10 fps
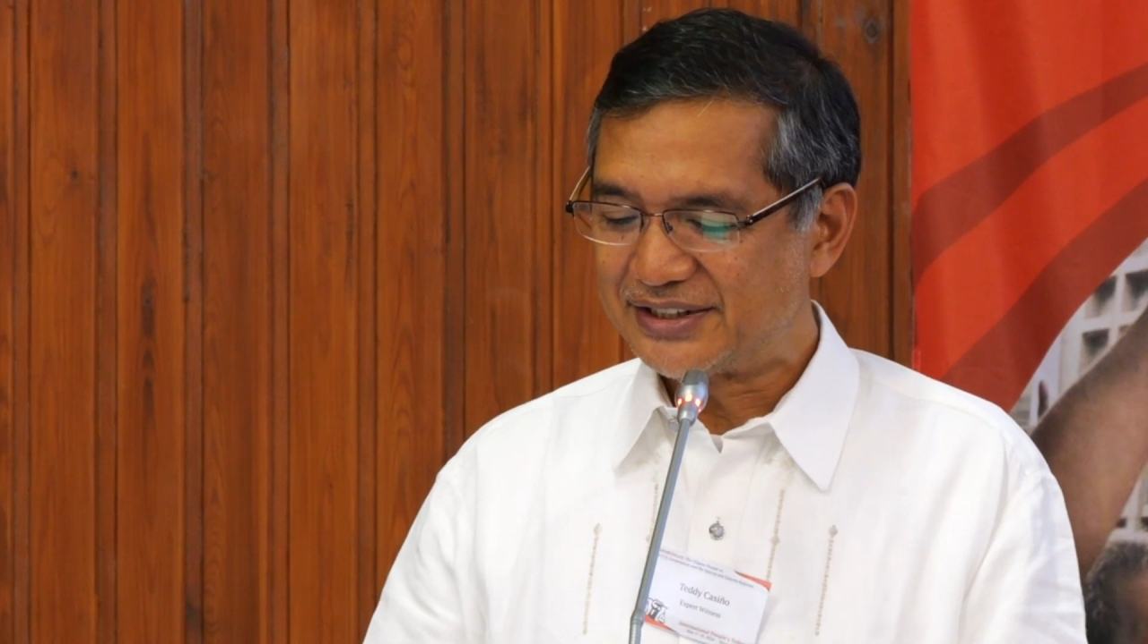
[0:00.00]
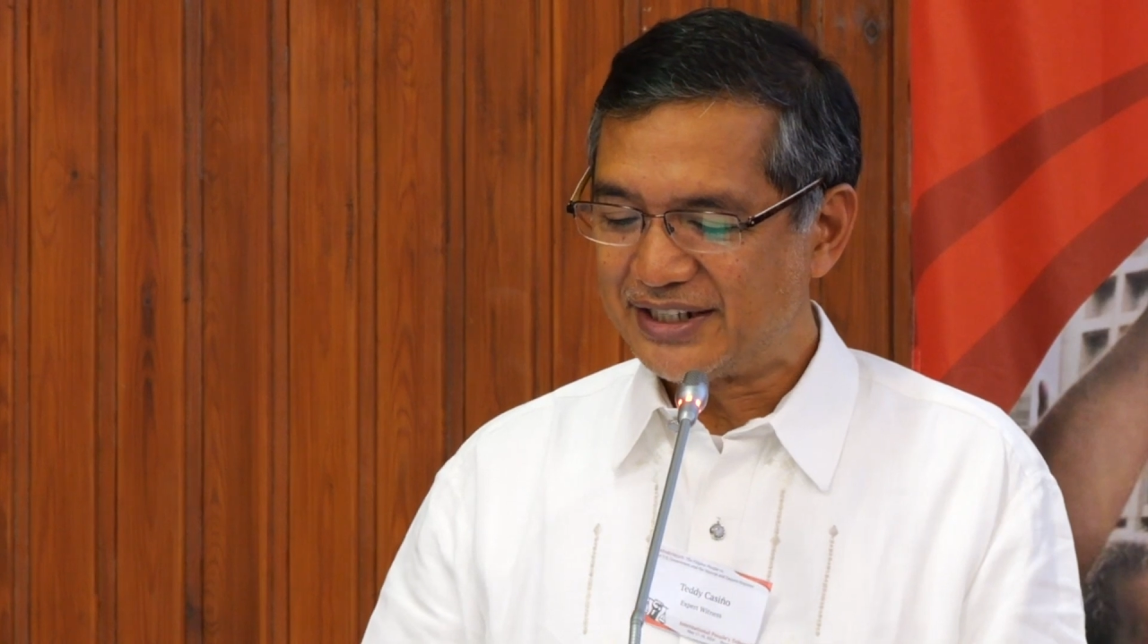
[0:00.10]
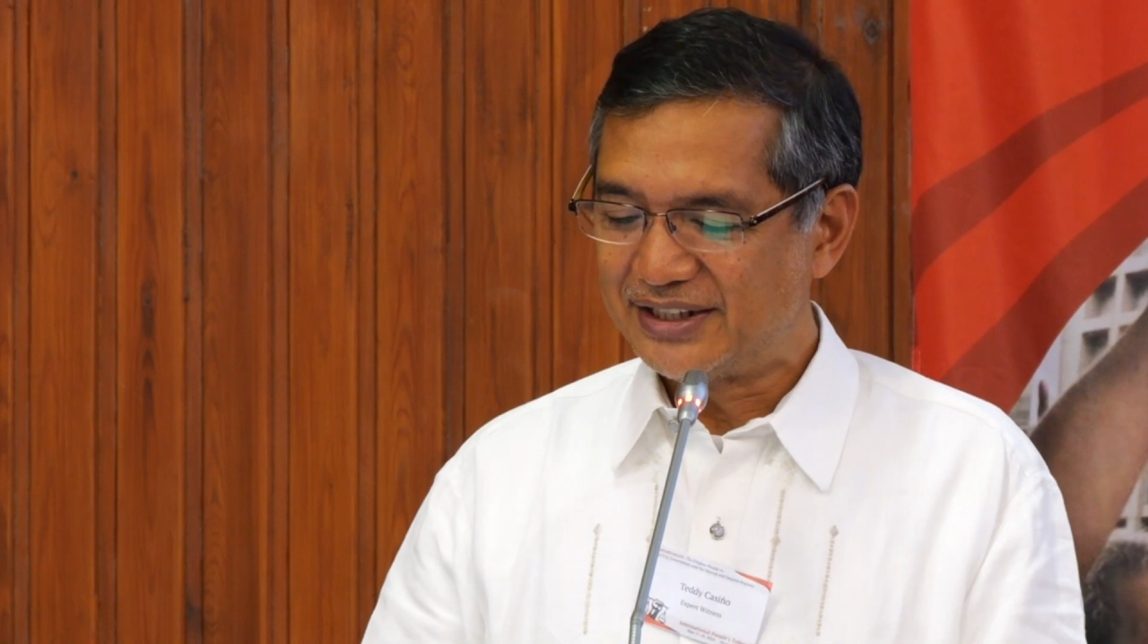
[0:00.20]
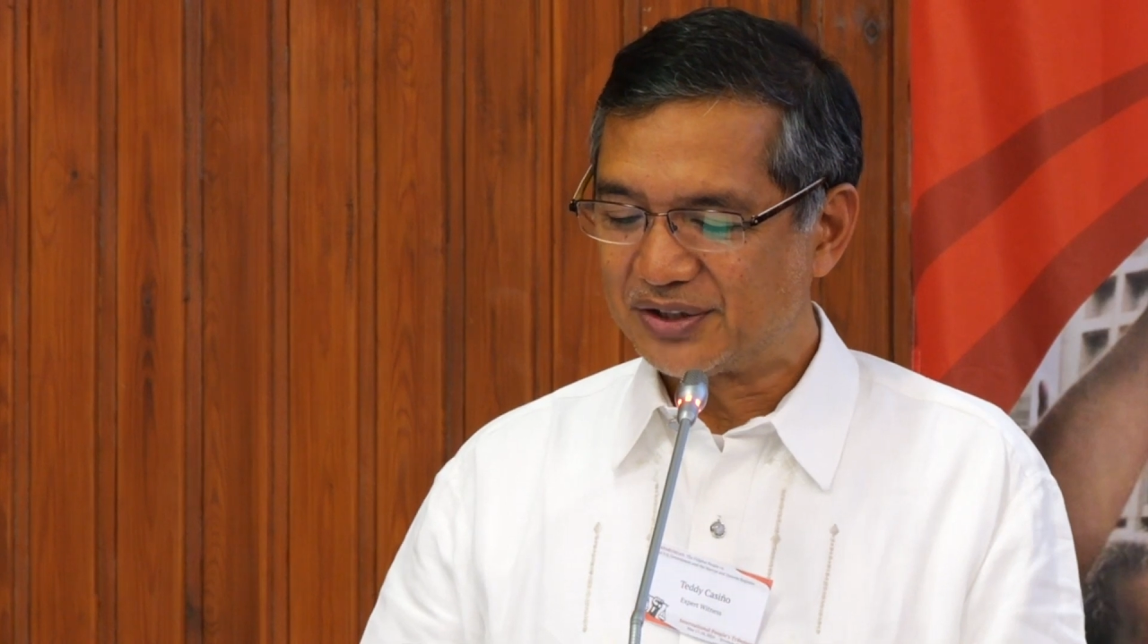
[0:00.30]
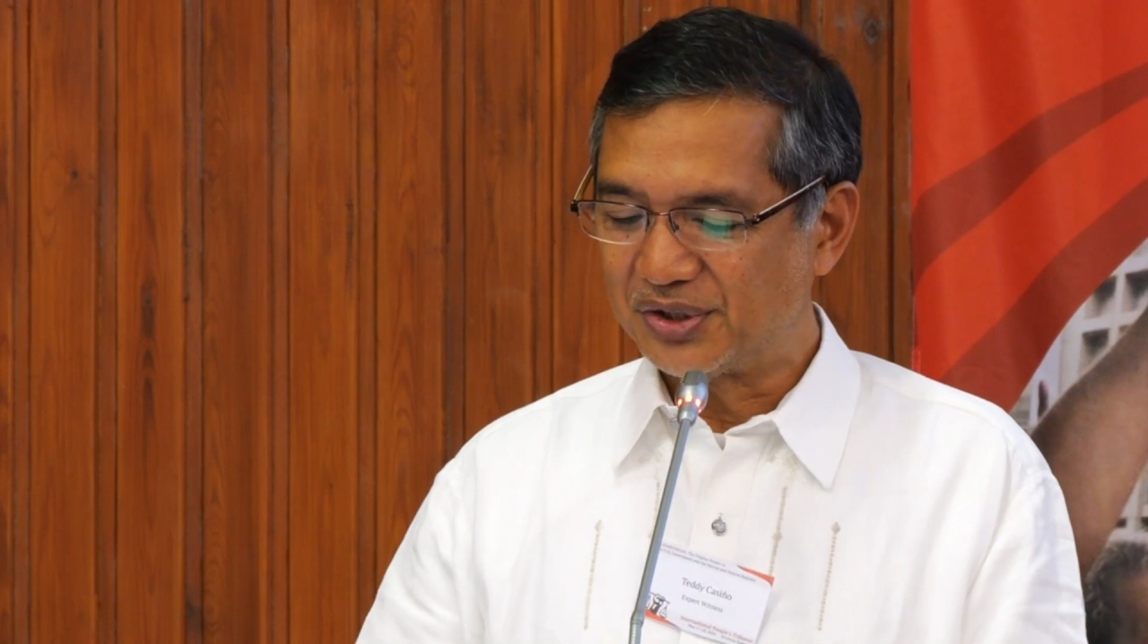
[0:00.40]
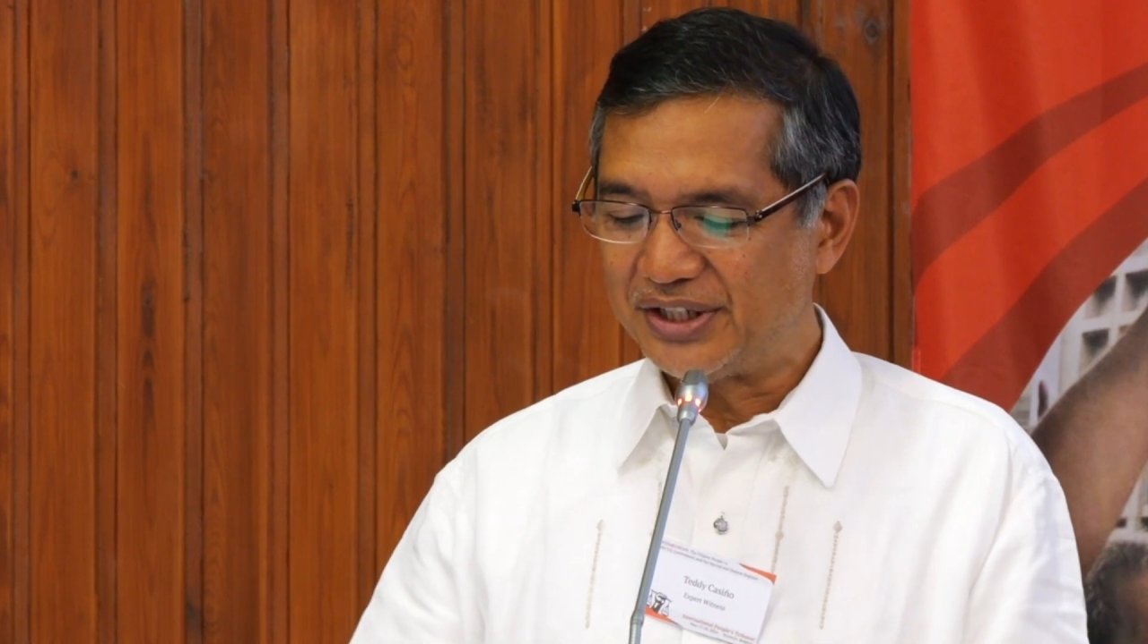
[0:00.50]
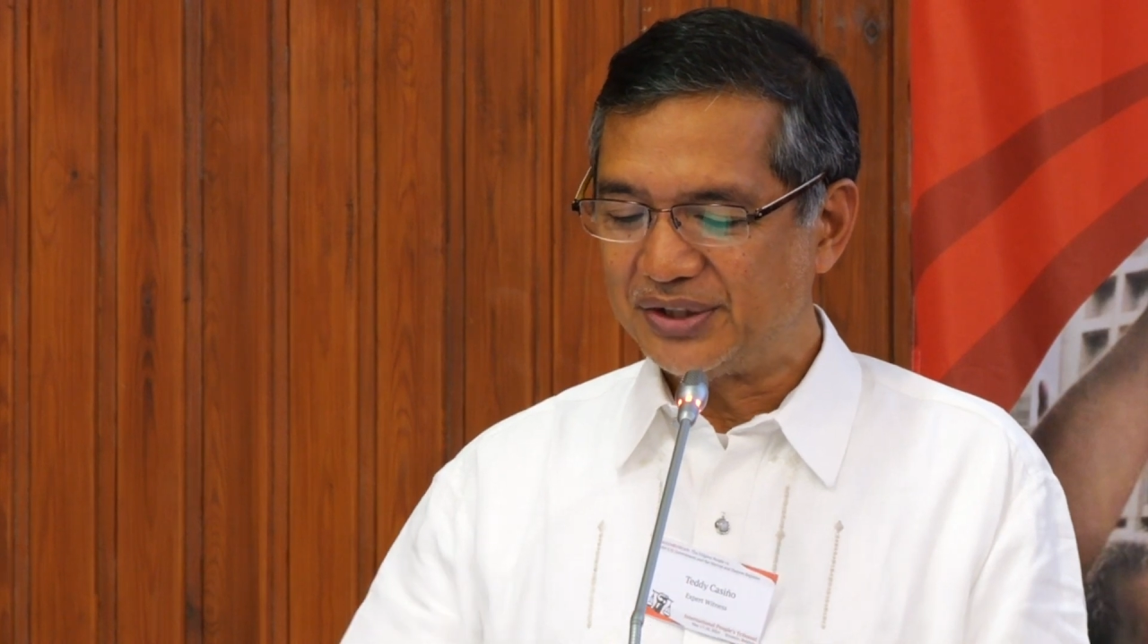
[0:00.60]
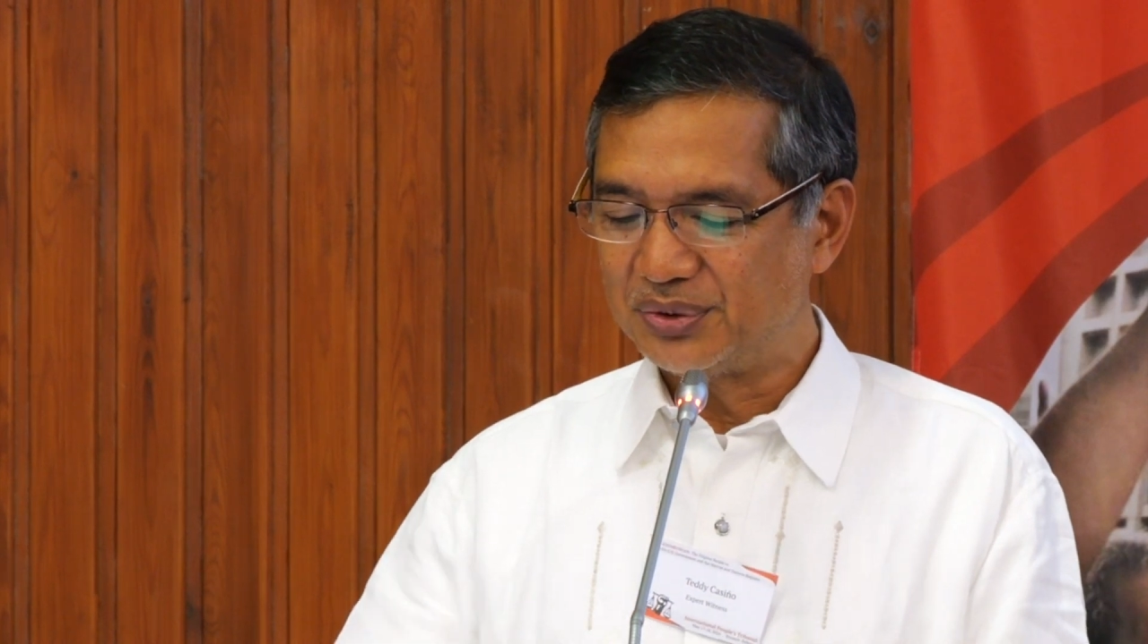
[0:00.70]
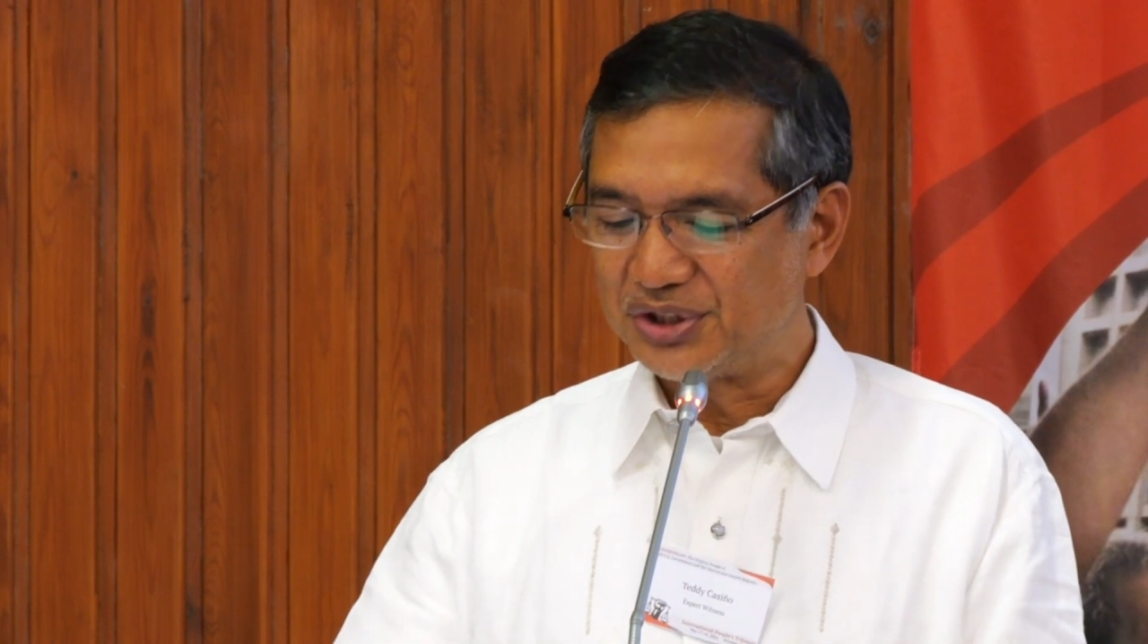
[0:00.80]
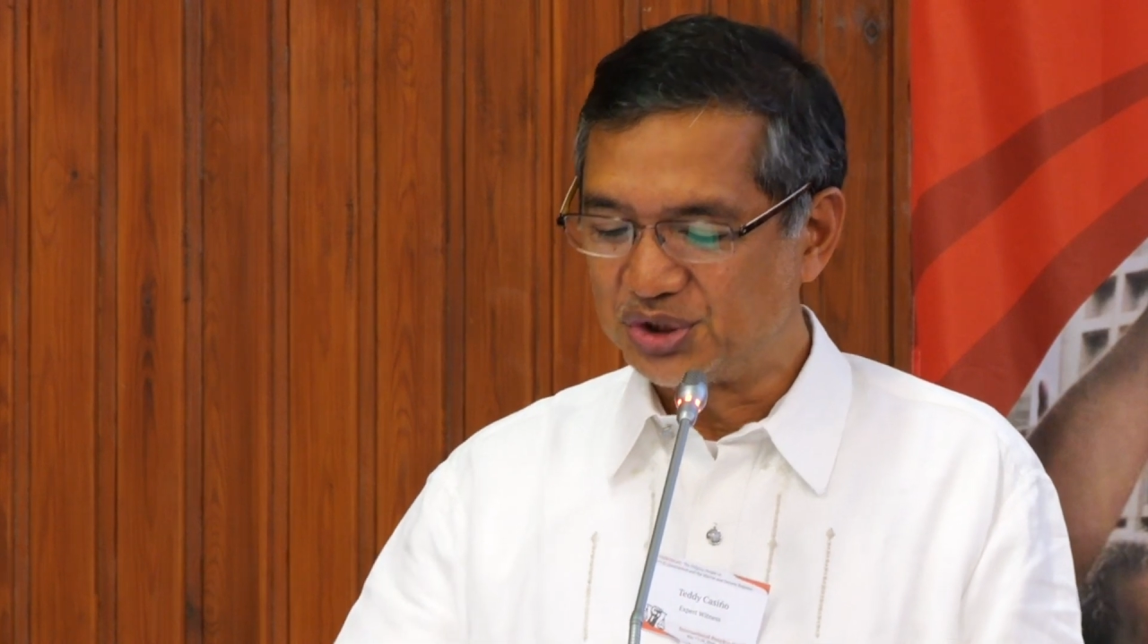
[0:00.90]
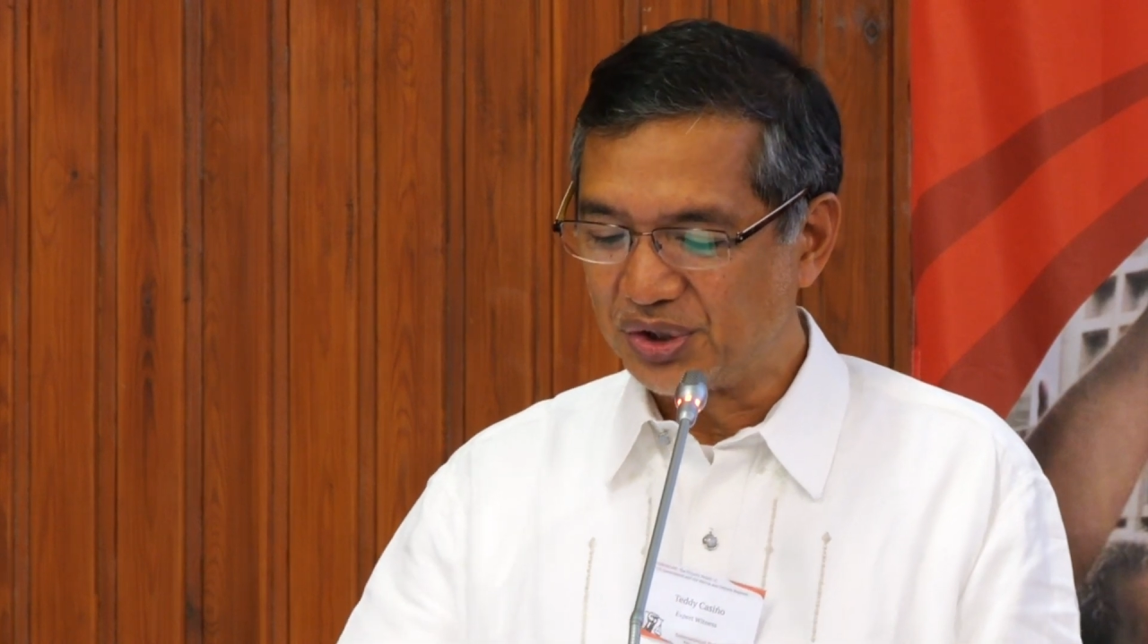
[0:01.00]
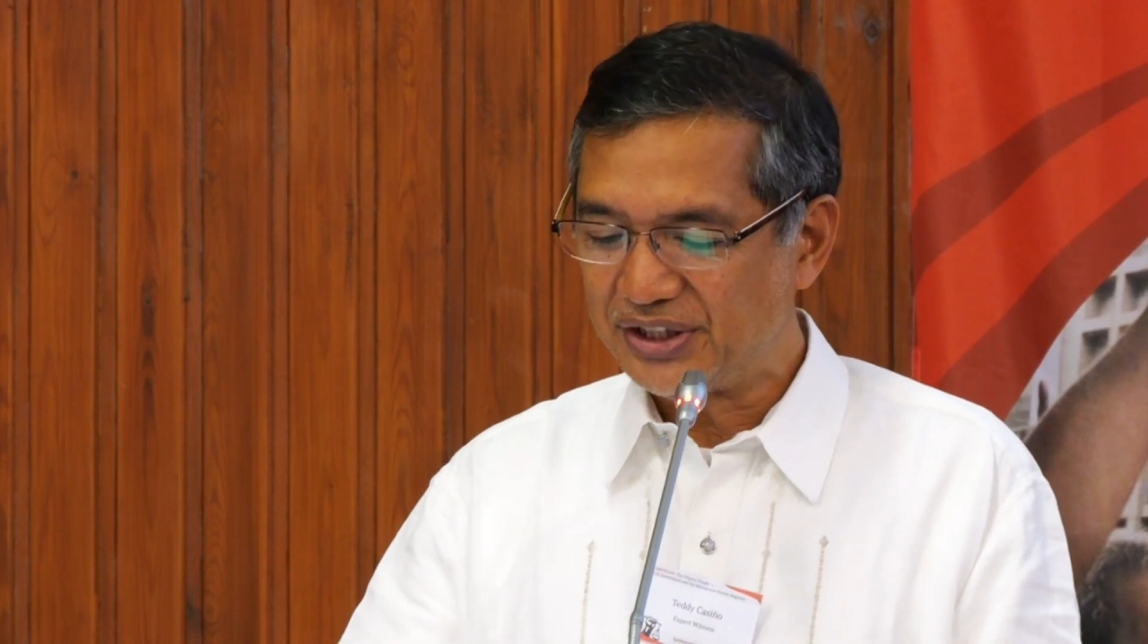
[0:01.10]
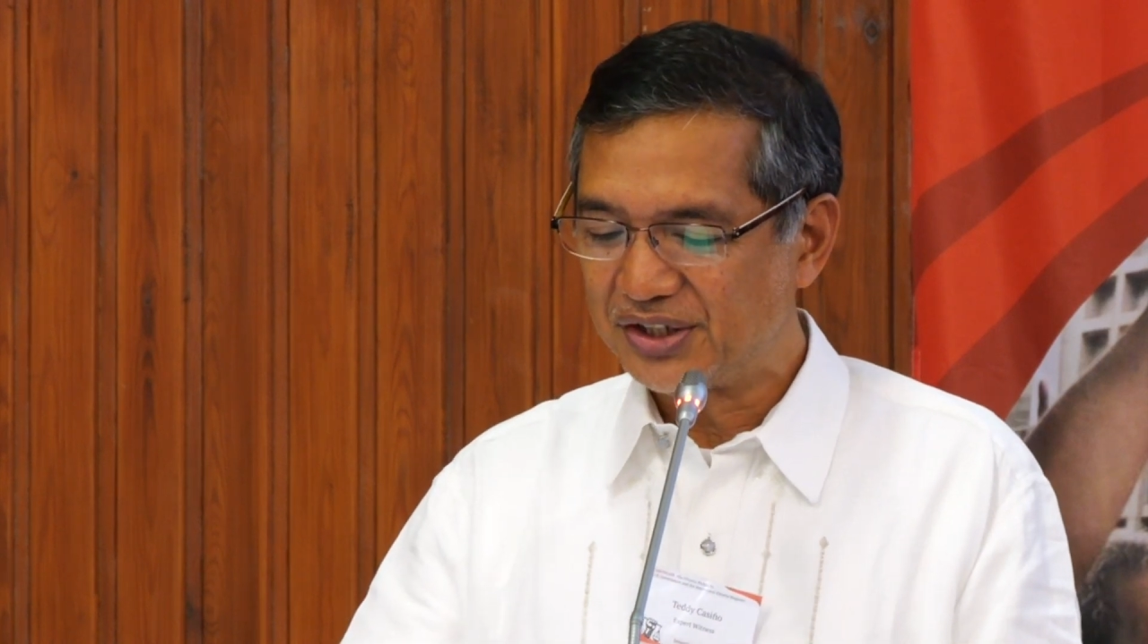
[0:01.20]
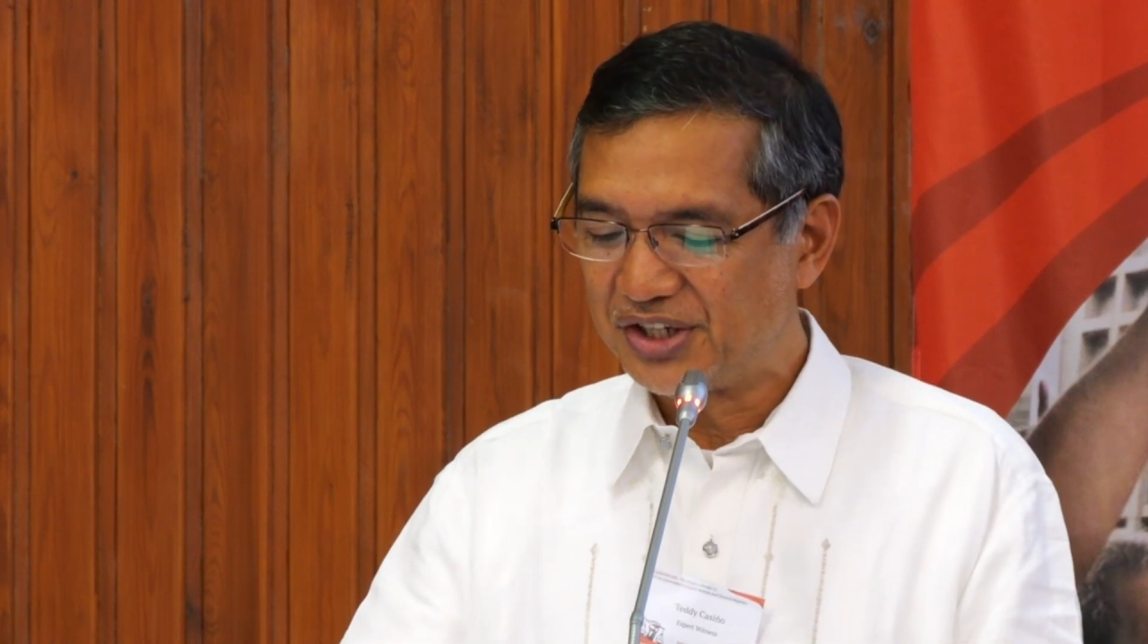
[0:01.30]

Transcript: signatory to the Joint